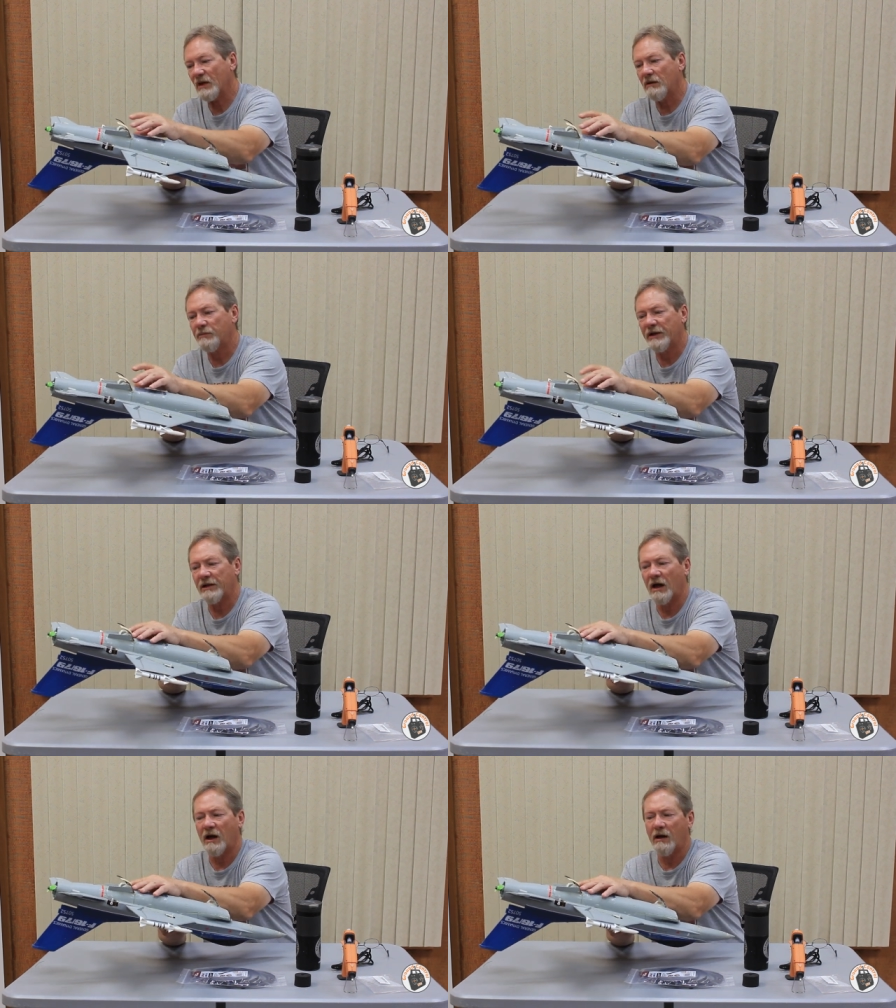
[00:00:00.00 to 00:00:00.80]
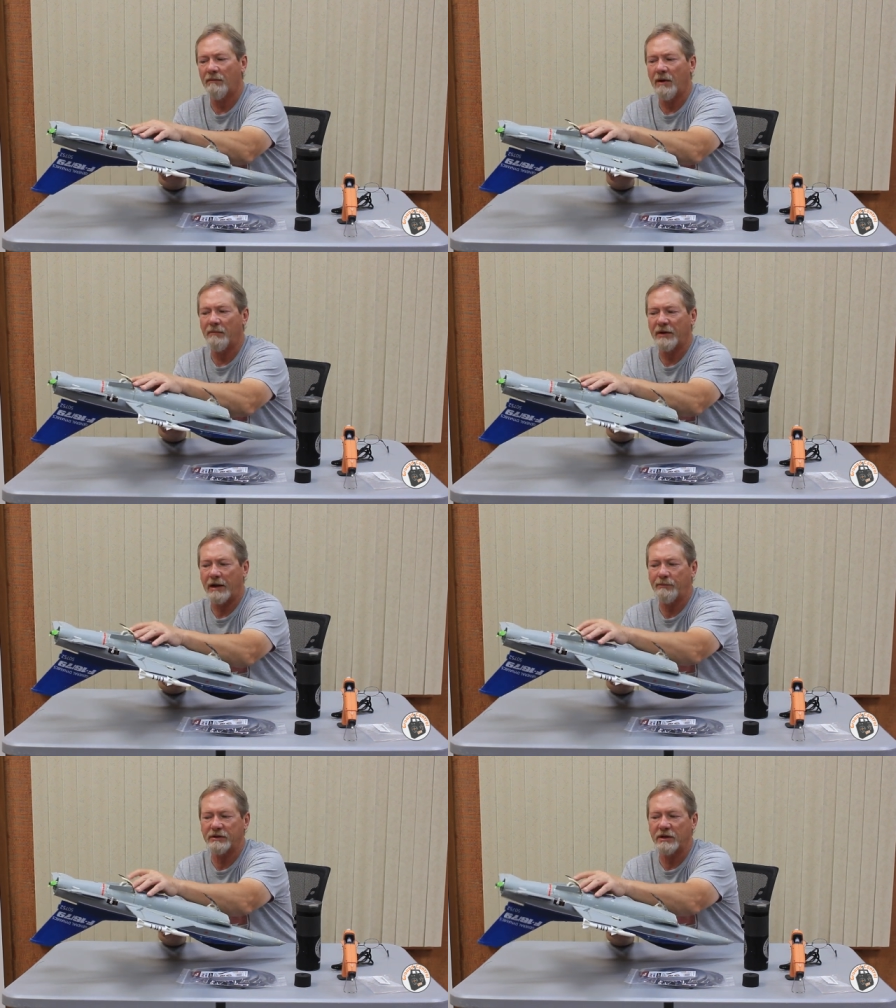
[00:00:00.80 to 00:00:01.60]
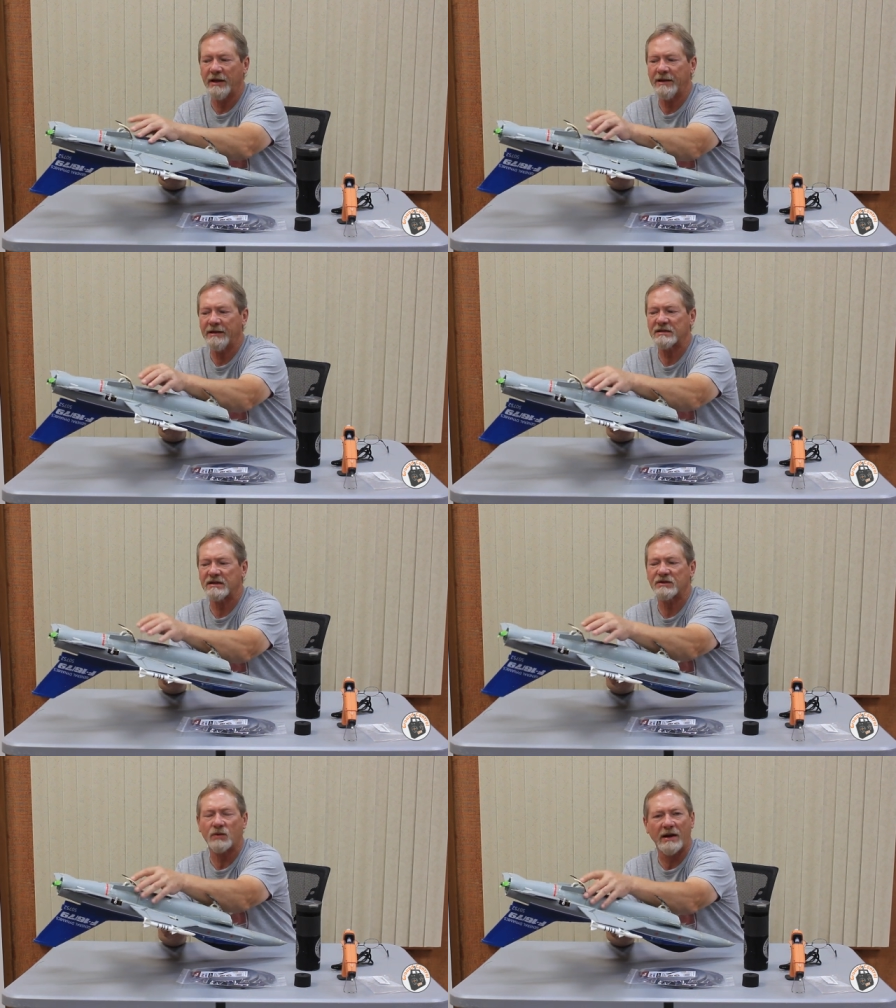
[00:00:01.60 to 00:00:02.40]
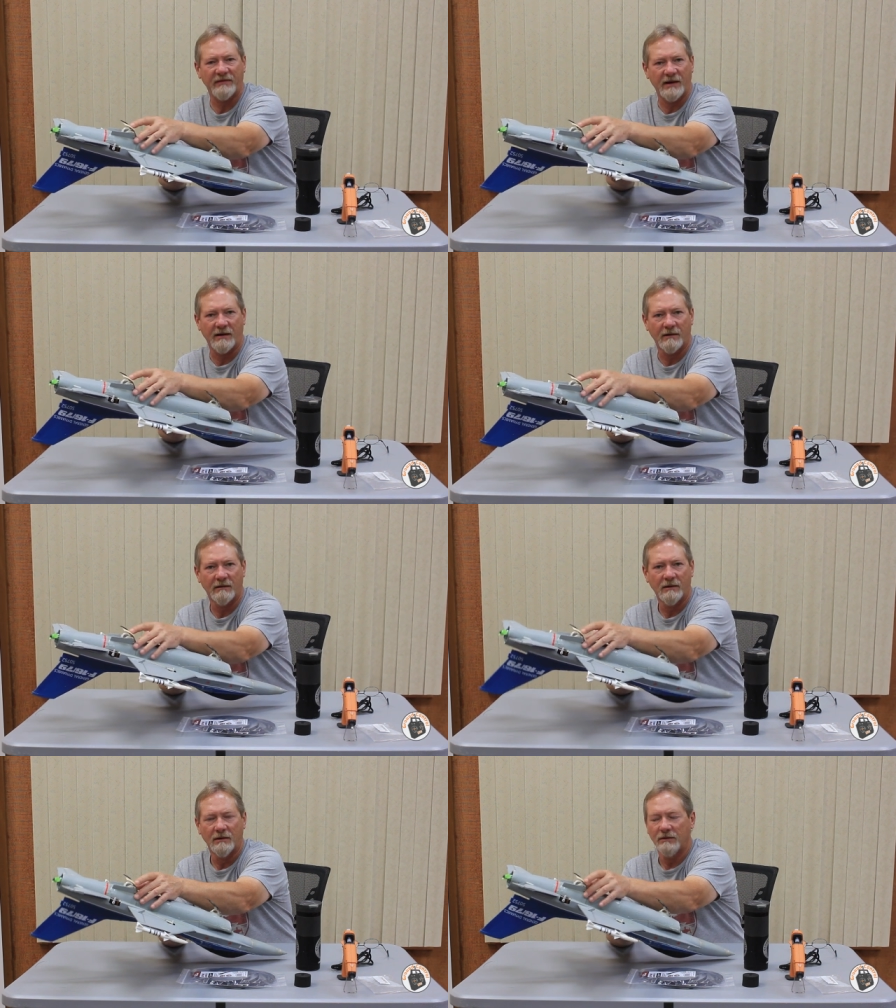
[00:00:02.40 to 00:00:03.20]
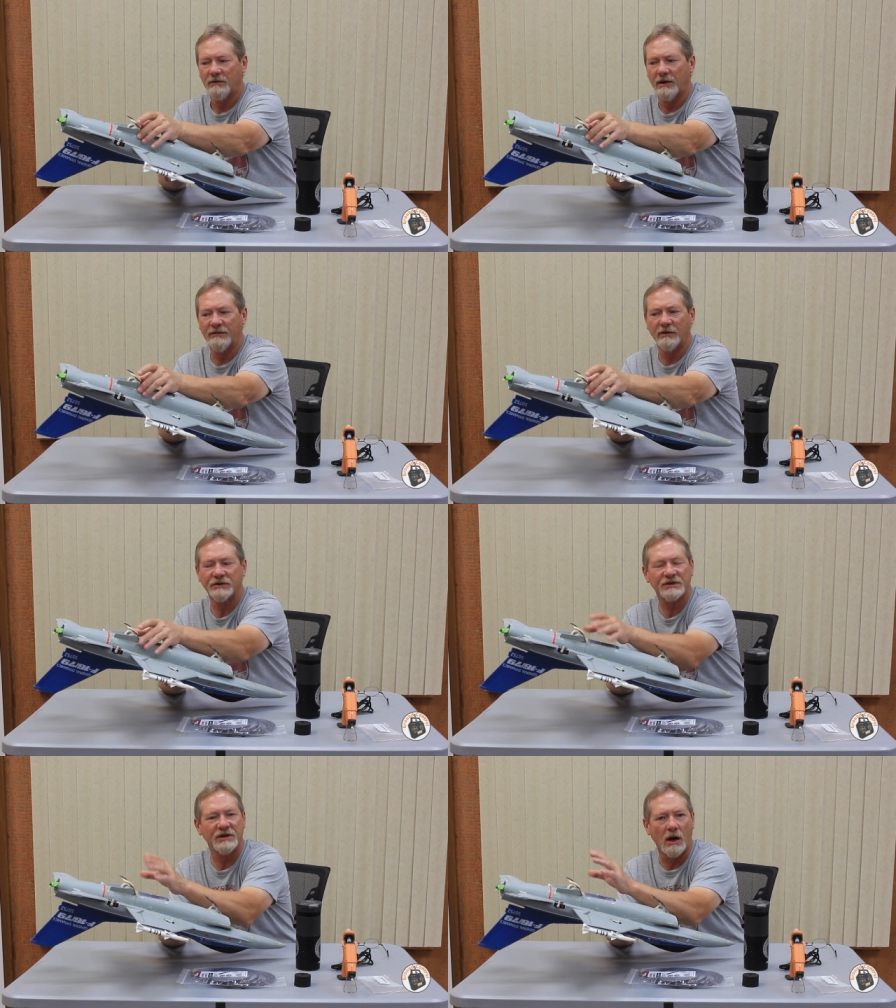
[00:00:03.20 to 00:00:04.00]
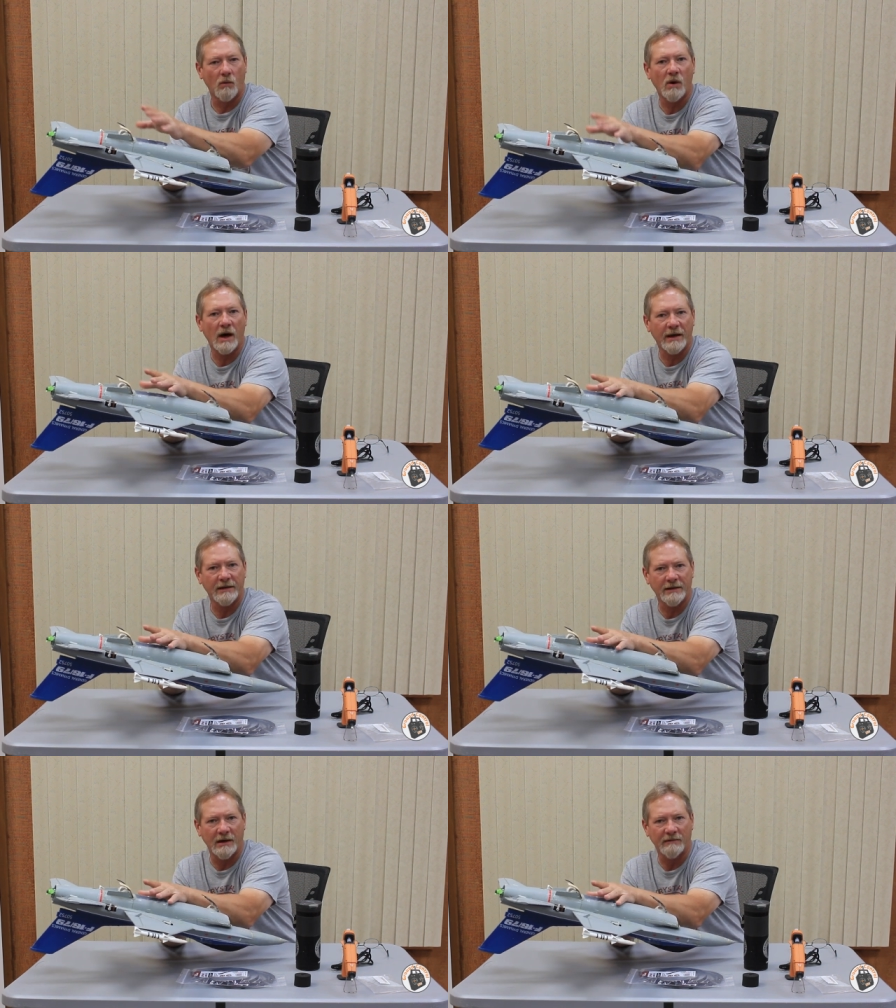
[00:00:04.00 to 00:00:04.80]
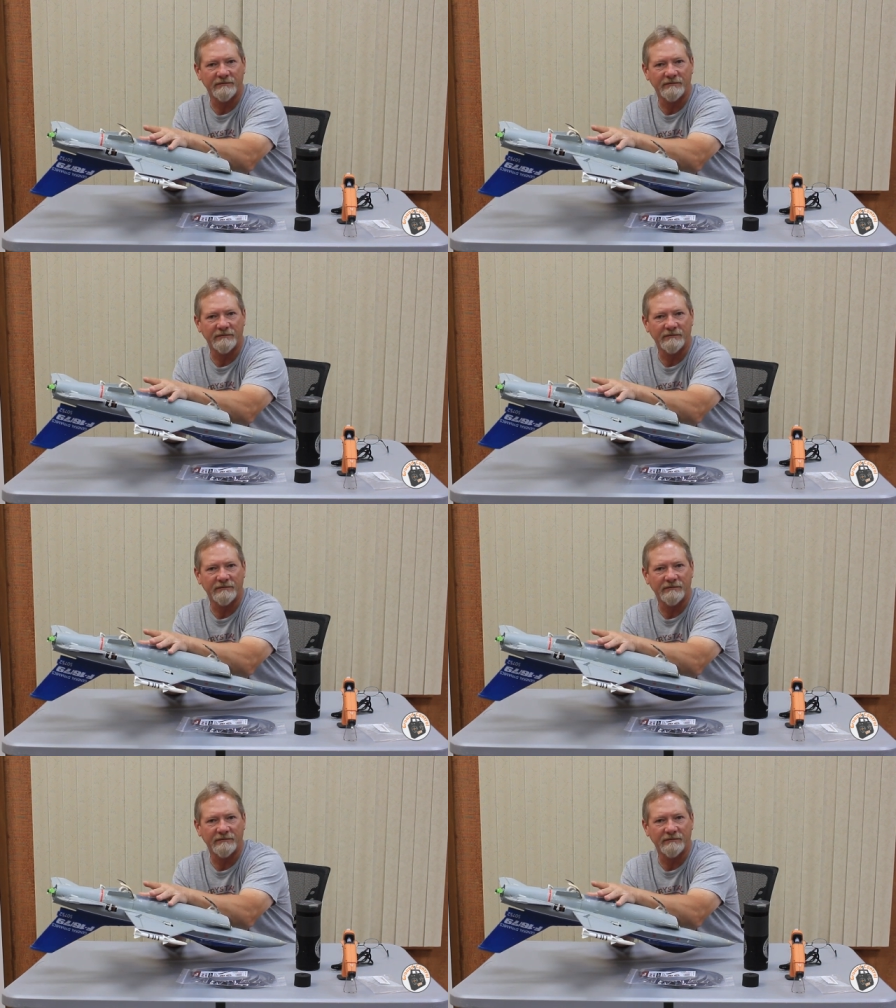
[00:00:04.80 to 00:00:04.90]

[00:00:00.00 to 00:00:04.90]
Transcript: But I put the landing skids right there, and they're just not wide enough.